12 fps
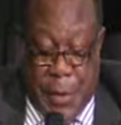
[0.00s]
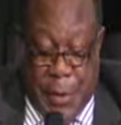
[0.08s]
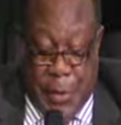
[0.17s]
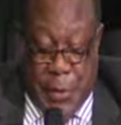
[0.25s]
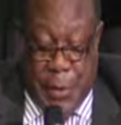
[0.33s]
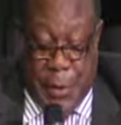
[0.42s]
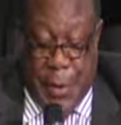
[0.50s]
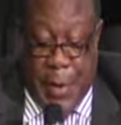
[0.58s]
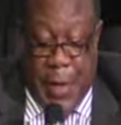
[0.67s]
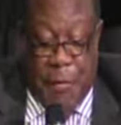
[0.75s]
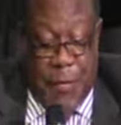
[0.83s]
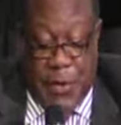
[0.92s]
Okay,
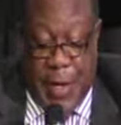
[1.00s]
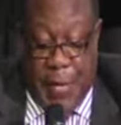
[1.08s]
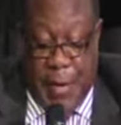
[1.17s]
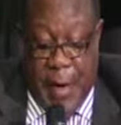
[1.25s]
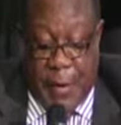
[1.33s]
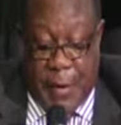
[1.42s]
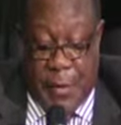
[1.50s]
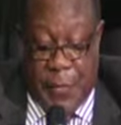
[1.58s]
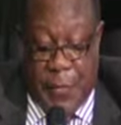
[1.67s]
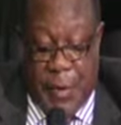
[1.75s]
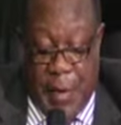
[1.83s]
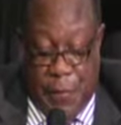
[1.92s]
having said that,
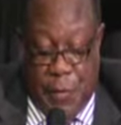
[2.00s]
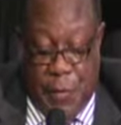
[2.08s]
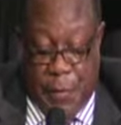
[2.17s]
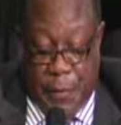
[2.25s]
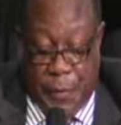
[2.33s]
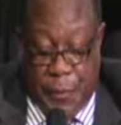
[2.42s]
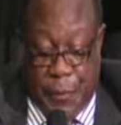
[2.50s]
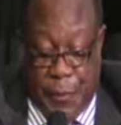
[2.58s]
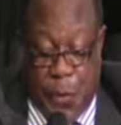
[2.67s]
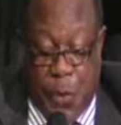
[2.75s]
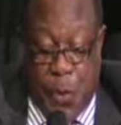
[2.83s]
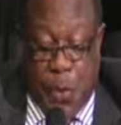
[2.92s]
therefore,
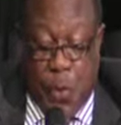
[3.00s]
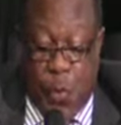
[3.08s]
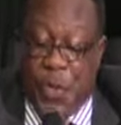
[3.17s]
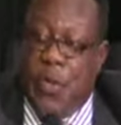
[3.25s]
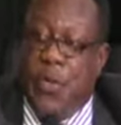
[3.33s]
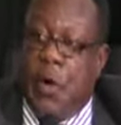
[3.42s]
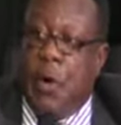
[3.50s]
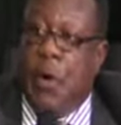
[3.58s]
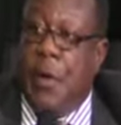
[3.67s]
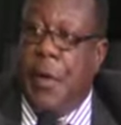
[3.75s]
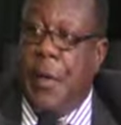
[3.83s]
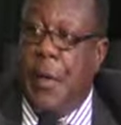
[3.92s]
we saw
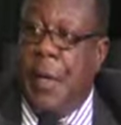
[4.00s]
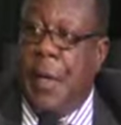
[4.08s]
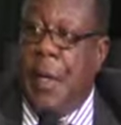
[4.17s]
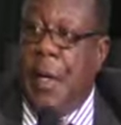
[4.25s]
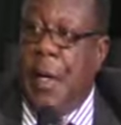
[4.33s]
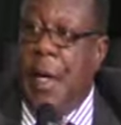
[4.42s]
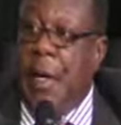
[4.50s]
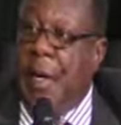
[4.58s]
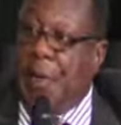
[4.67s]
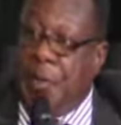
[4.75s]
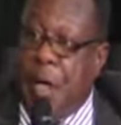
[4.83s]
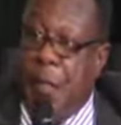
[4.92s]
an
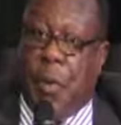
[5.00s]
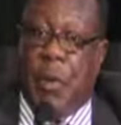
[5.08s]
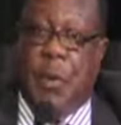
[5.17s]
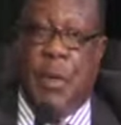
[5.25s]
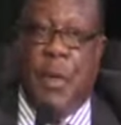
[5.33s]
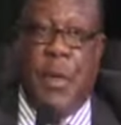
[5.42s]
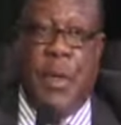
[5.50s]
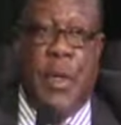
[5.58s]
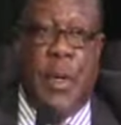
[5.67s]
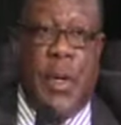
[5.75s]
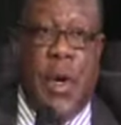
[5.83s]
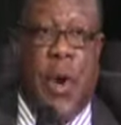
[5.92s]
example
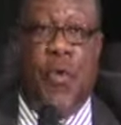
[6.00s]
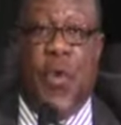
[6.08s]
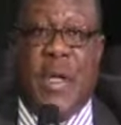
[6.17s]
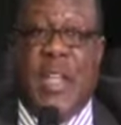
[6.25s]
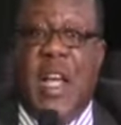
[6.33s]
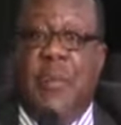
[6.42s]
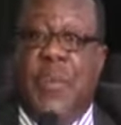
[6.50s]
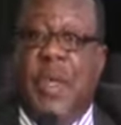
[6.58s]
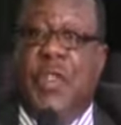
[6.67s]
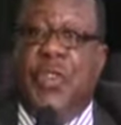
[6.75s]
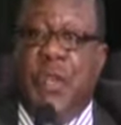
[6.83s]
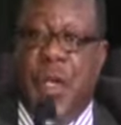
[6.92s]
of what can be
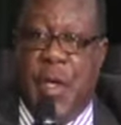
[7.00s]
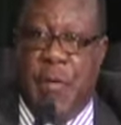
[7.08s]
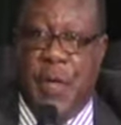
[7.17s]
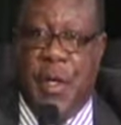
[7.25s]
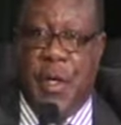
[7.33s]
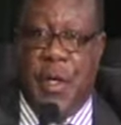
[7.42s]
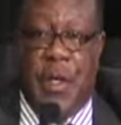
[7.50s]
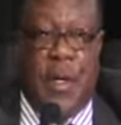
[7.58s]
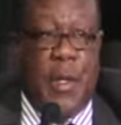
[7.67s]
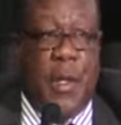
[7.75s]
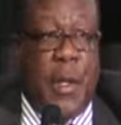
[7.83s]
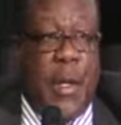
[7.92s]
achieved
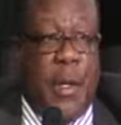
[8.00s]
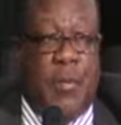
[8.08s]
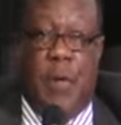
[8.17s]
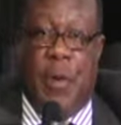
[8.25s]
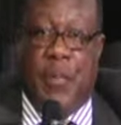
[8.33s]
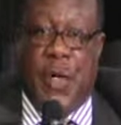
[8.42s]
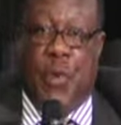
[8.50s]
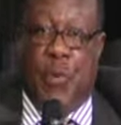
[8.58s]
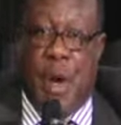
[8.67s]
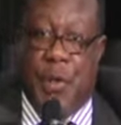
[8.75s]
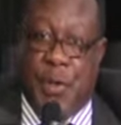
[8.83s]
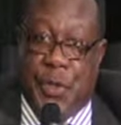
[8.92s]
from the
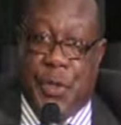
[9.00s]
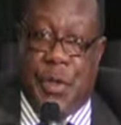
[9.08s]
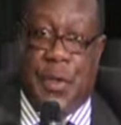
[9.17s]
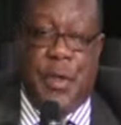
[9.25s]
UMA region